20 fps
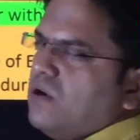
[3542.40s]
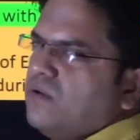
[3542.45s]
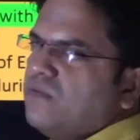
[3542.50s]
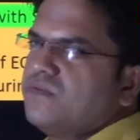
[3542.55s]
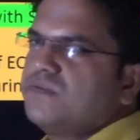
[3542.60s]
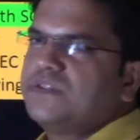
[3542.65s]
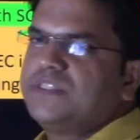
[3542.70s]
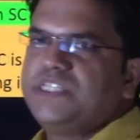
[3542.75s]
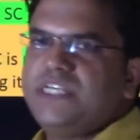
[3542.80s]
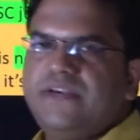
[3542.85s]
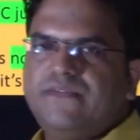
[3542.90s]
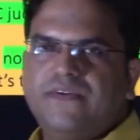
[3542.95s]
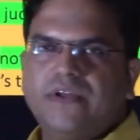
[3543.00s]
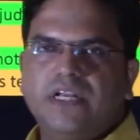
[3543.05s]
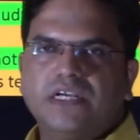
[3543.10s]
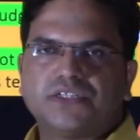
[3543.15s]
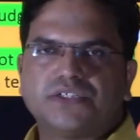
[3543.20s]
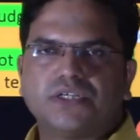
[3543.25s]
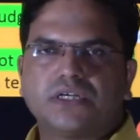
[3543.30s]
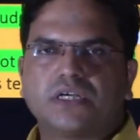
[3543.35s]
of chief
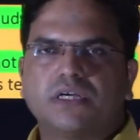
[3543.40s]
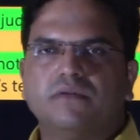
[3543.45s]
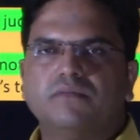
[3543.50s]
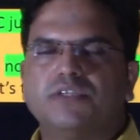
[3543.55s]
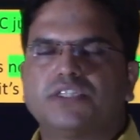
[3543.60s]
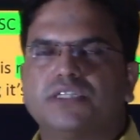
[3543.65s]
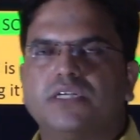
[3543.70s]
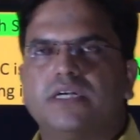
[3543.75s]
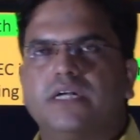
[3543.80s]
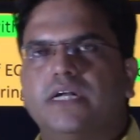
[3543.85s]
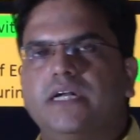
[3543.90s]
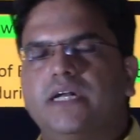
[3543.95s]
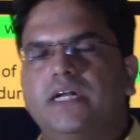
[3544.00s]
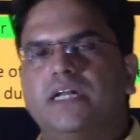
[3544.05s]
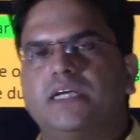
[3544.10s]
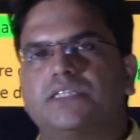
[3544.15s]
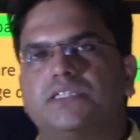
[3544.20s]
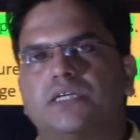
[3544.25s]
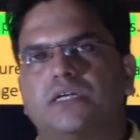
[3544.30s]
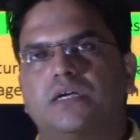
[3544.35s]
election commissioner and
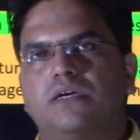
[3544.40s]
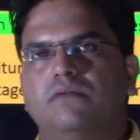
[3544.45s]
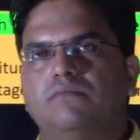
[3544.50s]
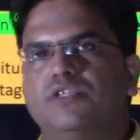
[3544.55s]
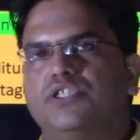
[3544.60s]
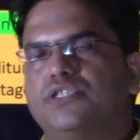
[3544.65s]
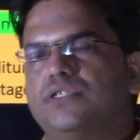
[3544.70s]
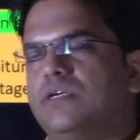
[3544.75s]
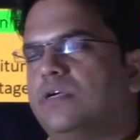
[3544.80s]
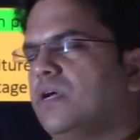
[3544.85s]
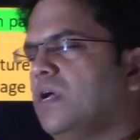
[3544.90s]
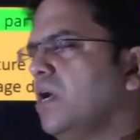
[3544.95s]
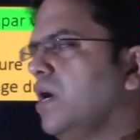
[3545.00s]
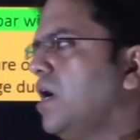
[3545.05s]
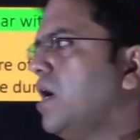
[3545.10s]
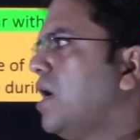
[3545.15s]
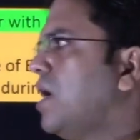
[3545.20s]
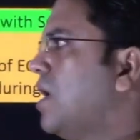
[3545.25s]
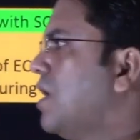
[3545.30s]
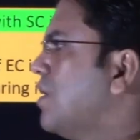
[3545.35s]
election commissioner
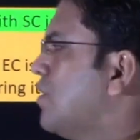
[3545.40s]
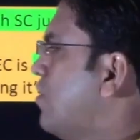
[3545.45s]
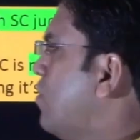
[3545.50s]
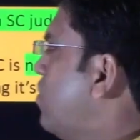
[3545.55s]
are